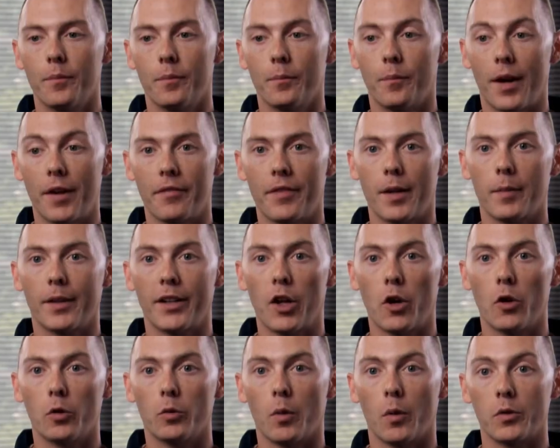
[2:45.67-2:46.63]
My family
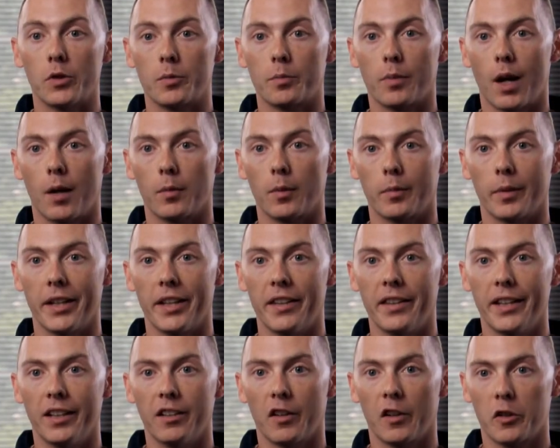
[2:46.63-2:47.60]
owned what was probably
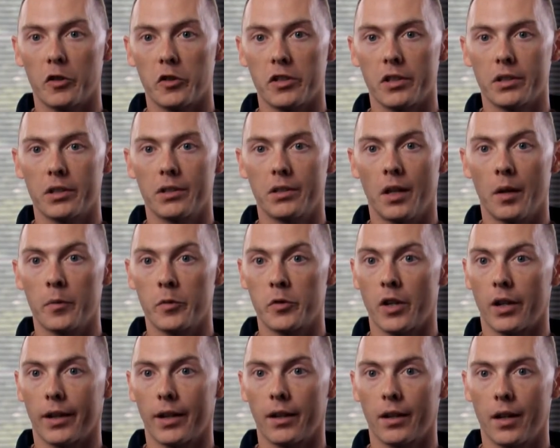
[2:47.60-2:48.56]
the largest dump
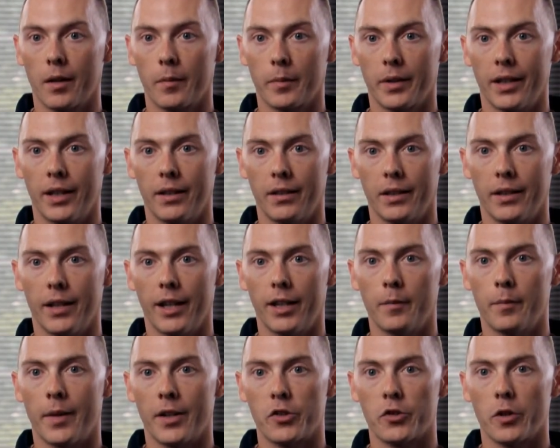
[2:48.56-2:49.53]
trucking company in the
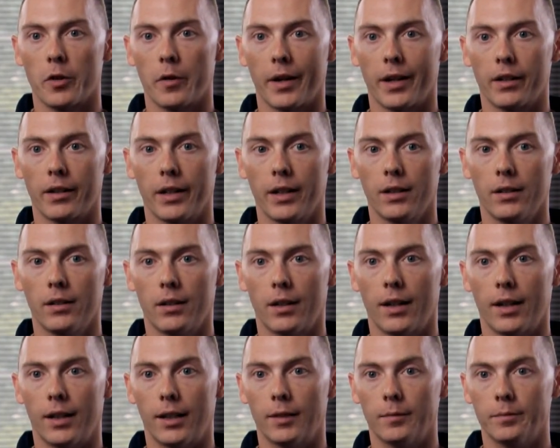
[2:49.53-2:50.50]
Dayton metro area.
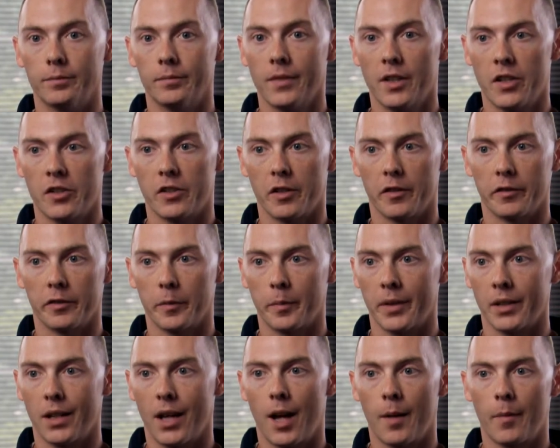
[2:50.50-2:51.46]
So from
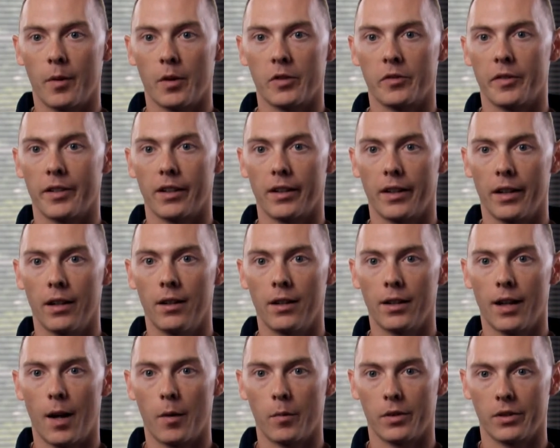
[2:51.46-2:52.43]
the time I was very young,
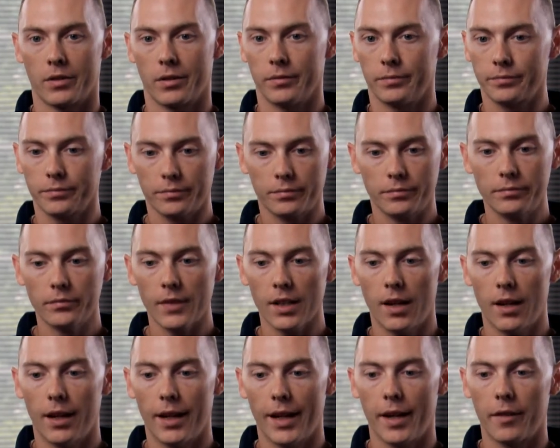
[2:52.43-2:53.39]
I was
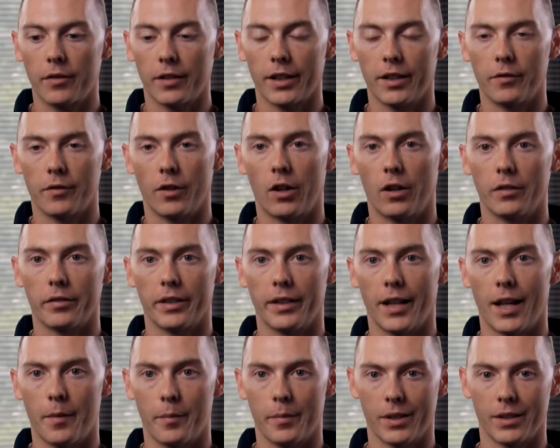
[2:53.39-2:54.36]
heavily involved in
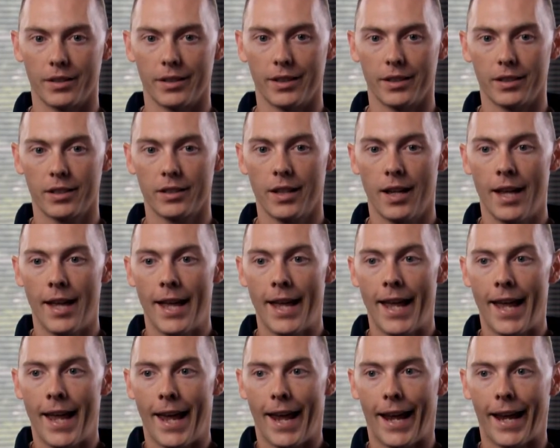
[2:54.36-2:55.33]
that business,
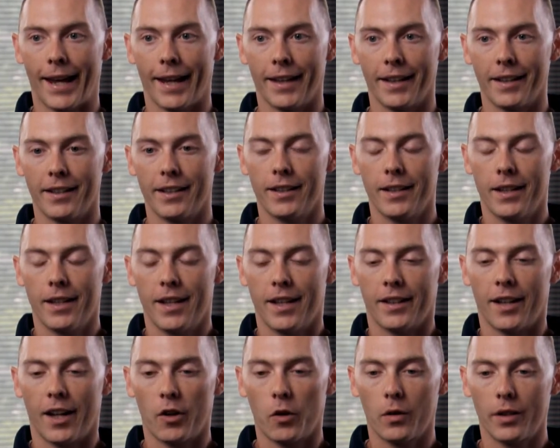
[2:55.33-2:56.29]
and
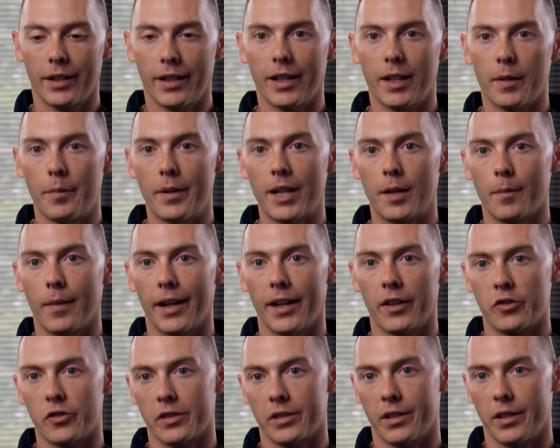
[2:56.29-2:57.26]
not only did it pique my
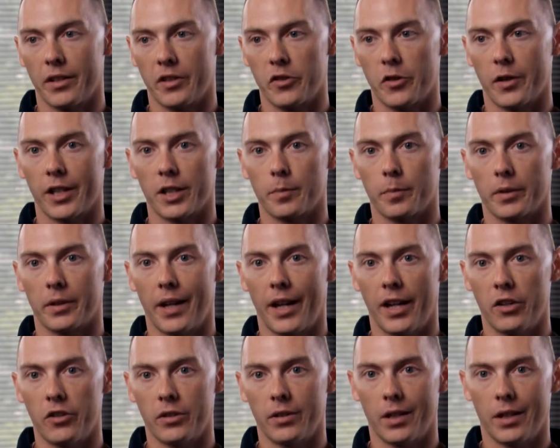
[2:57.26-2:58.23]
interest in the
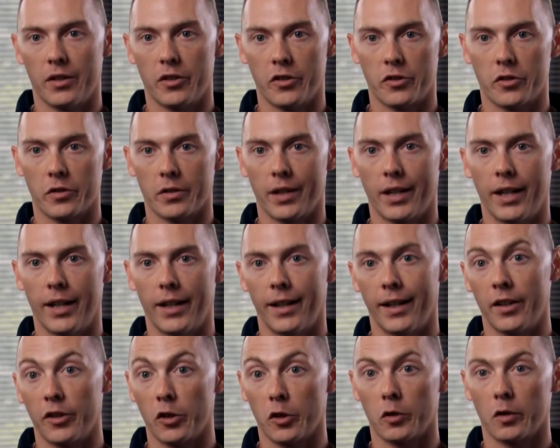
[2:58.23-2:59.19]
transportation industry and
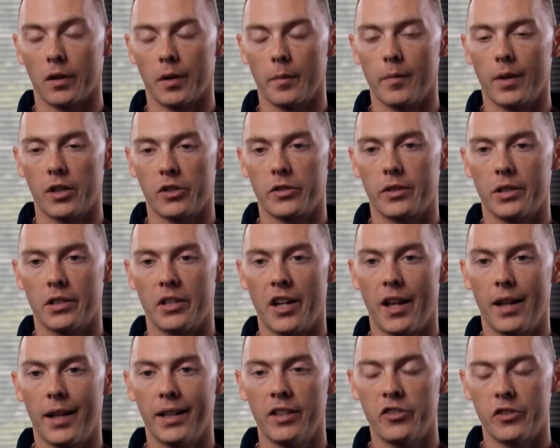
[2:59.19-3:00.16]
internal combustion
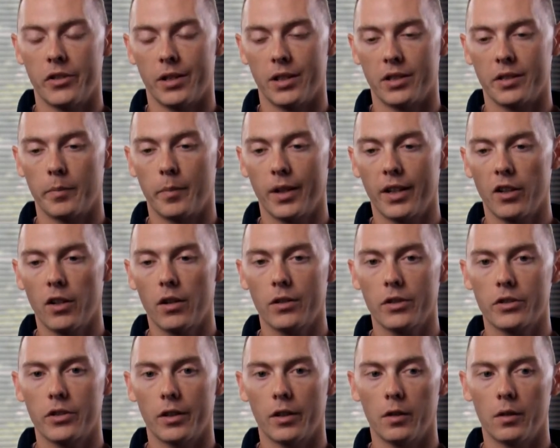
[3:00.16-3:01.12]
engines, but it
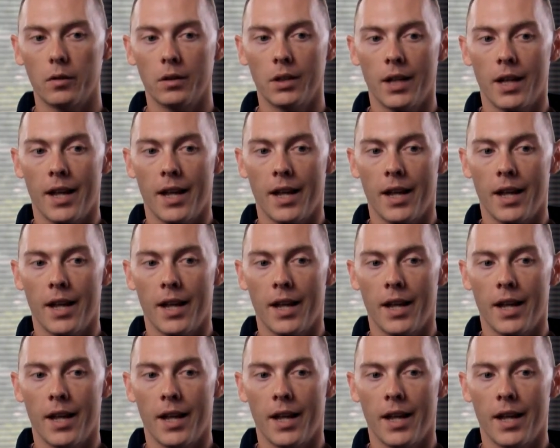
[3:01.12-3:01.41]
also